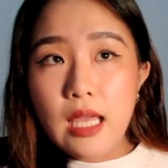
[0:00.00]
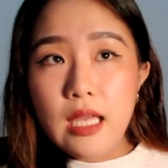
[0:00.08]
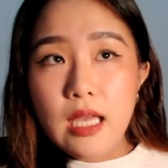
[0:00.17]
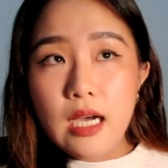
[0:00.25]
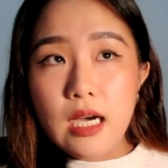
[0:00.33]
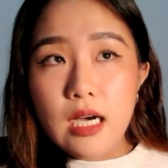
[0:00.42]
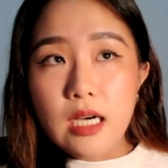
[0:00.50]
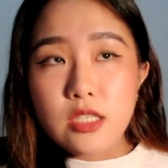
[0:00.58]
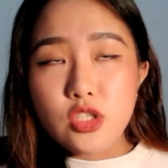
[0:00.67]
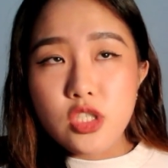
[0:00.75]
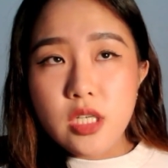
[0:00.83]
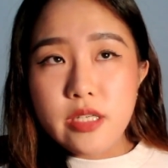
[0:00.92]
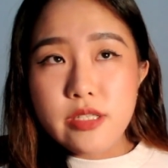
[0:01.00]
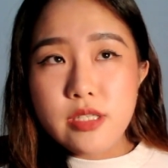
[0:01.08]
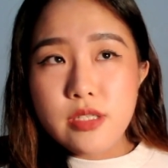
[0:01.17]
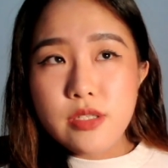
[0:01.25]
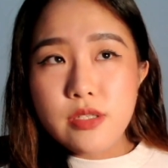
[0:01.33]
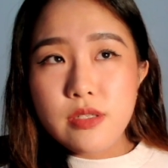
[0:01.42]

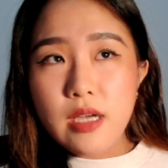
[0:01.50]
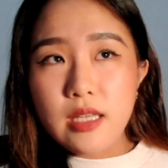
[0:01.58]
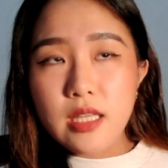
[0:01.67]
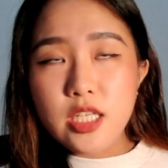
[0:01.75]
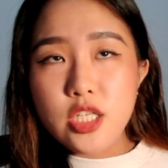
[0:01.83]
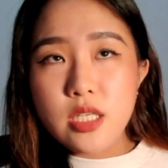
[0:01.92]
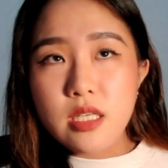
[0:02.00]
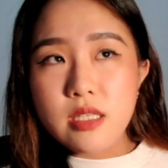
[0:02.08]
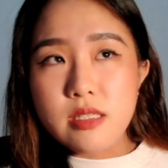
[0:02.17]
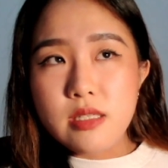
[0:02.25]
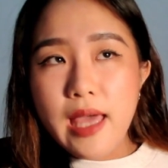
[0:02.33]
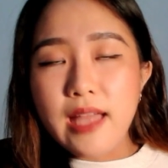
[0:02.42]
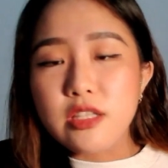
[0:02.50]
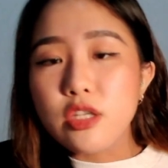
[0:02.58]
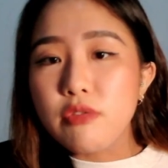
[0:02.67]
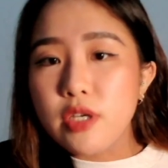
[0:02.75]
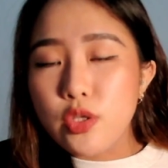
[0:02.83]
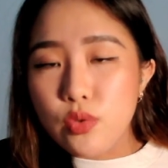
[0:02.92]
I think he's
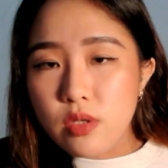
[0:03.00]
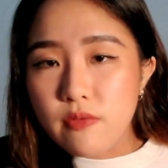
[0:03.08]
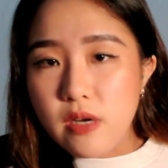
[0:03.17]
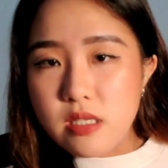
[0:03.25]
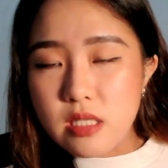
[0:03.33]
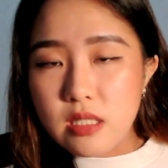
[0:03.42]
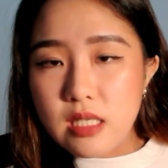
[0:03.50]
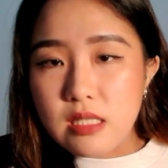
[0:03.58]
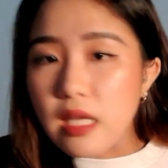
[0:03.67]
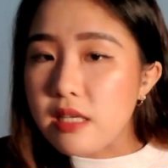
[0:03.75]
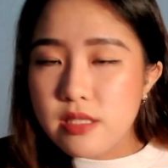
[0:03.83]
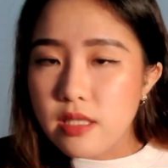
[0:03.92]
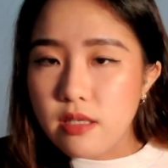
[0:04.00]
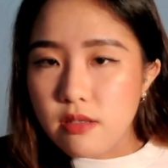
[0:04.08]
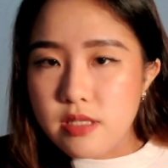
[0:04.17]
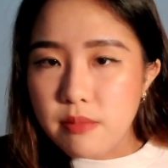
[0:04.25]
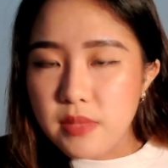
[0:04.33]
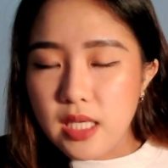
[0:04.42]
entering university next year
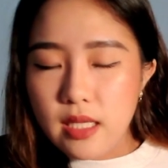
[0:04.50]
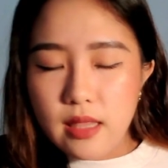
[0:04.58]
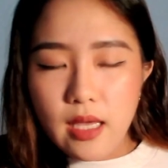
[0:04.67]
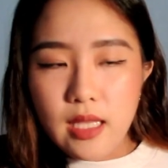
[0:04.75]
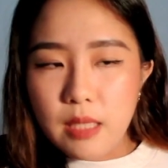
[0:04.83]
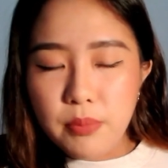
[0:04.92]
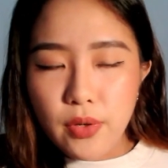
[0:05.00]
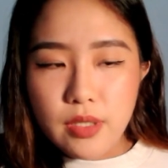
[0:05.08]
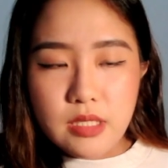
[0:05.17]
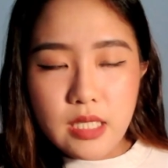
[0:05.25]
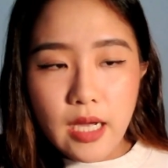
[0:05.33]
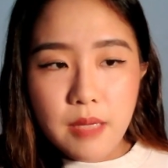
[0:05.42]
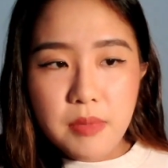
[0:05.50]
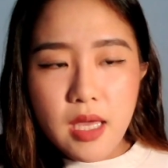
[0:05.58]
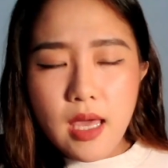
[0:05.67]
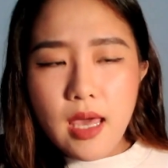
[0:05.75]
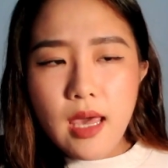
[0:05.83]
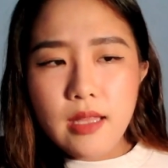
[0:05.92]
or something like that at that point in time.
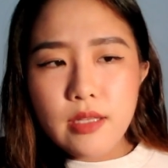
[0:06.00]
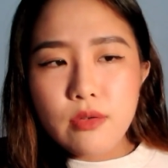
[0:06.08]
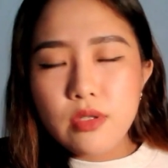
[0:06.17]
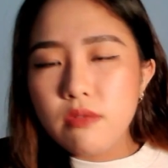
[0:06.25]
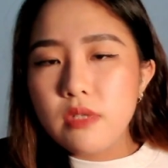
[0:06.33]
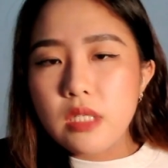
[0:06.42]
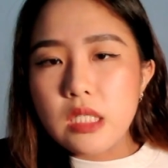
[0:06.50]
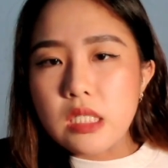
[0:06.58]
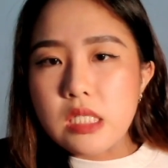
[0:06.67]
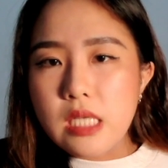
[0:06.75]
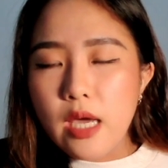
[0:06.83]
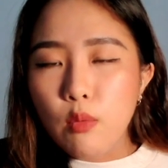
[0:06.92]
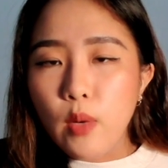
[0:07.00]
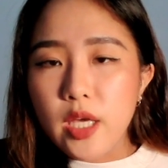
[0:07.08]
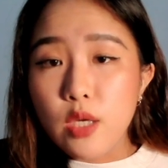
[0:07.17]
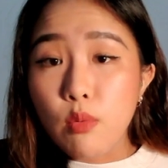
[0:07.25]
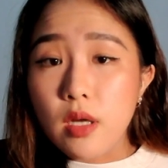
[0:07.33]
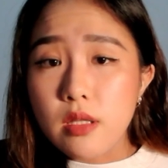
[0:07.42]
And he couldn't really decide what
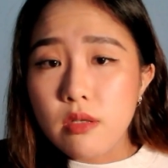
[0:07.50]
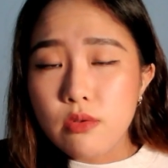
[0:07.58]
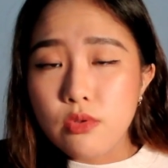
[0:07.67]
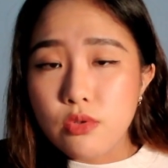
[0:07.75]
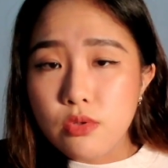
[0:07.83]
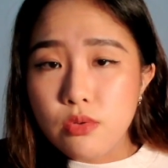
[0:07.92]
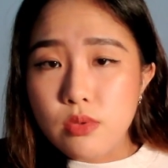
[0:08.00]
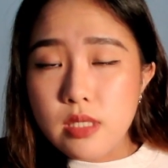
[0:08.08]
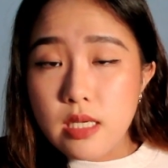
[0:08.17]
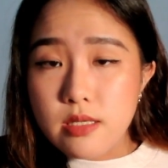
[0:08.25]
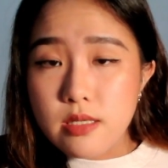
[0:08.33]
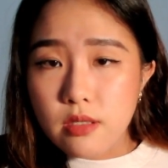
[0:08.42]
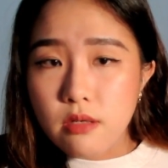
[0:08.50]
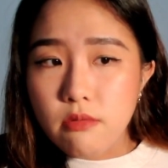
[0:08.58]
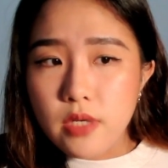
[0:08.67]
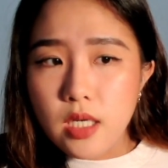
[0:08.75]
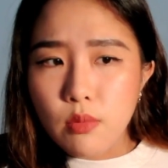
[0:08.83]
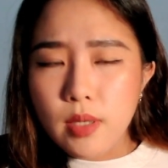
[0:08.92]
he wanted to choose as a
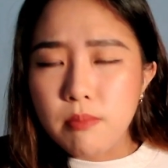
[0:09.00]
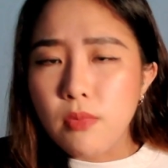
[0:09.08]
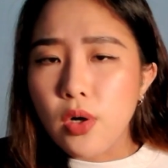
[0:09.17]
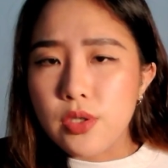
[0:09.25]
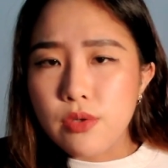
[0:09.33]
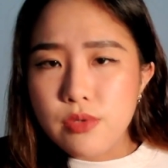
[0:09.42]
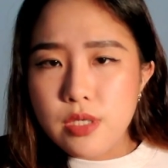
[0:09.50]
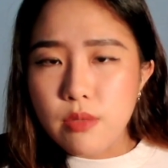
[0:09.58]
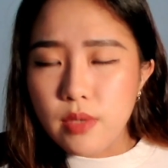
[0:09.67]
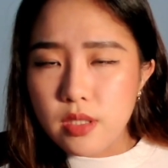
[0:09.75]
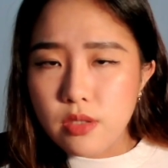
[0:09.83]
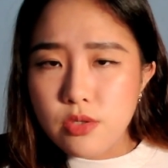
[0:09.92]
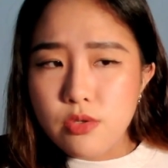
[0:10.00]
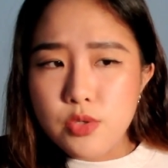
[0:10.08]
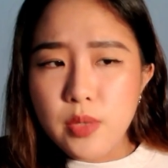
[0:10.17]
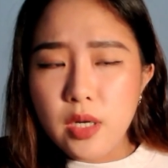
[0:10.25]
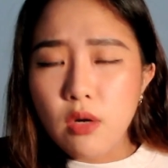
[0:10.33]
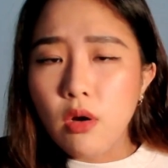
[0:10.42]
career, what modules he wanted to
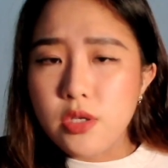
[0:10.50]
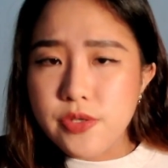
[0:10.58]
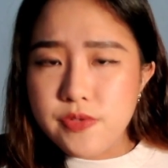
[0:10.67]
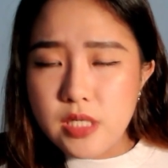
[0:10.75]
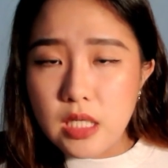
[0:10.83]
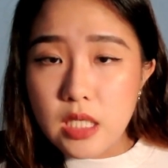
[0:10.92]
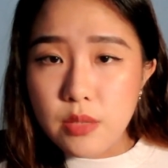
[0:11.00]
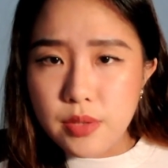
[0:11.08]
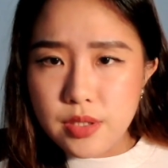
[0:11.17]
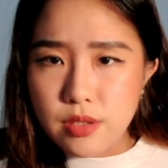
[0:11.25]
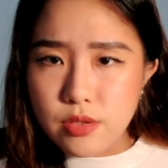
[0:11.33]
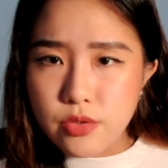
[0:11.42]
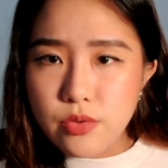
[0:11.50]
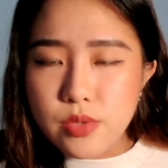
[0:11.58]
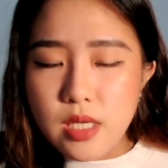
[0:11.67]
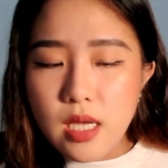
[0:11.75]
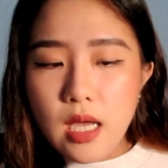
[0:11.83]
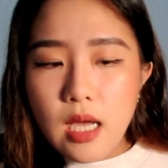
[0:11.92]
choose, what course of study he wanted to choose.
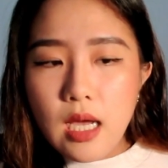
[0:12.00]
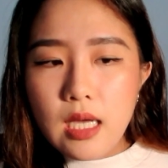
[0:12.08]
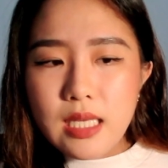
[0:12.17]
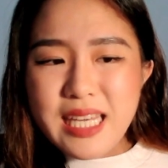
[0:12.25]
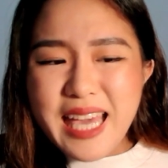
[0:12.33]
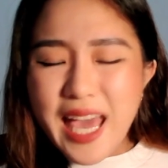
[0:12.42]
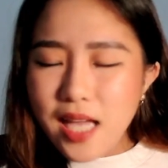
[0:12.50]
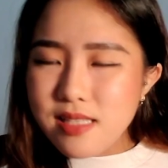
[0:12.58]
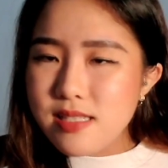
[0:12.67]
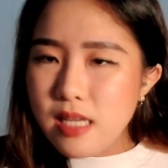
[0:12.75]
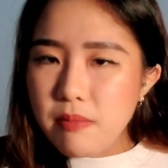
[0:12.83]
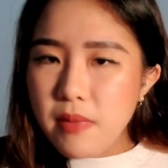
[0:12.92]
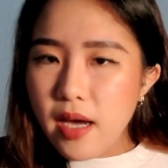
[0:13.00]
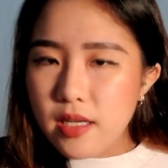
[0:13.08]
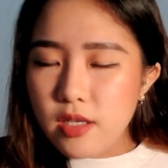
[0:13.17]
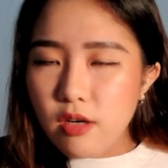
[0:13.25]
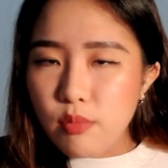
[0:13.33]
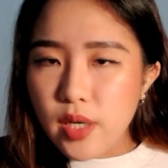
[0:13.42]
He had some
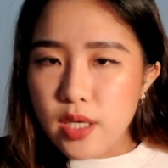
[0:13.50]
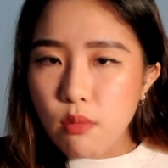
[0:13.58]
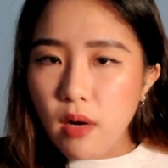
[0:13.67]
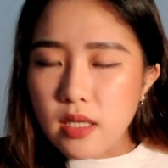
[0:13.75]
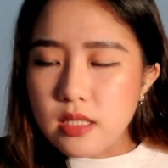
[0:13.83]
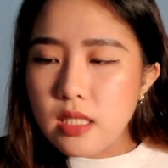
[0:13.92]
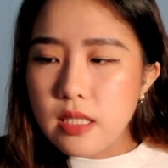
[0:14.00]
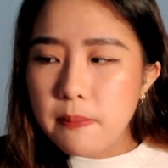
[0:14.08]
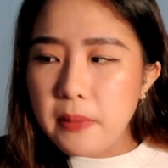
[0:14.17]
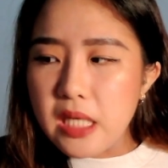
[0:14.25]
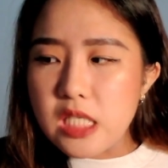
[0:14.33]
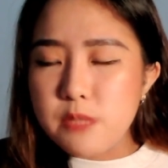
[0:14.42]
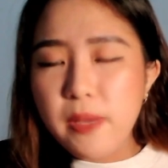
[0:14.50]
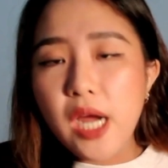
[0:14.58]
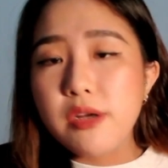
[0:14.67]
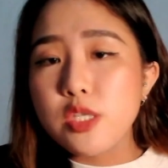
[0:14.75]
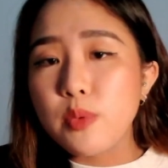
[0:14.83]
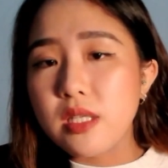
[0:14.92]
idea of what he wanted, but his
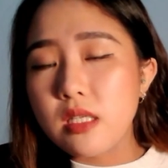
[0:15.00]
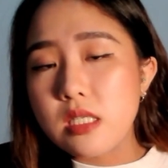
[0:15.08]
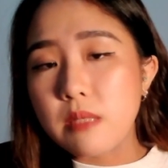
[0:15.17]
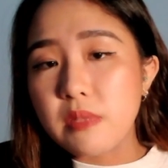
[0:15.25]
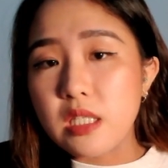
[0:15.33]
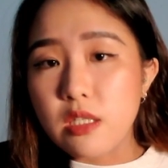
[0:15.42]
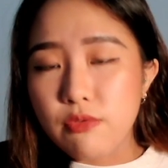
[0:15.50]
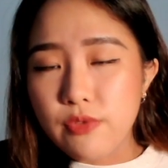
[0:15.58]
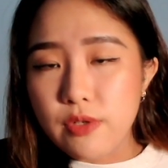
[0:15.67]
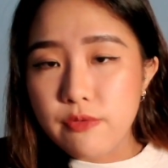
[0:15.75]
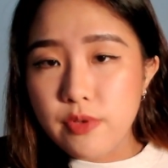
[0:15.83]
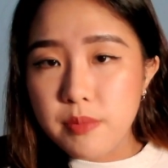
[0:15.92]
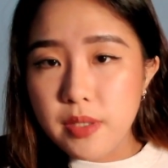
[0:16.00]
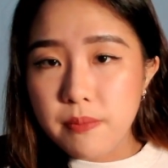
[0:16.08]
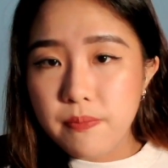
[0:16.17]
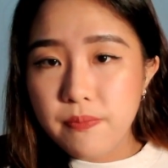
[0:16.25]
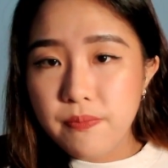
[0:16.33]
parents wanted something different from him.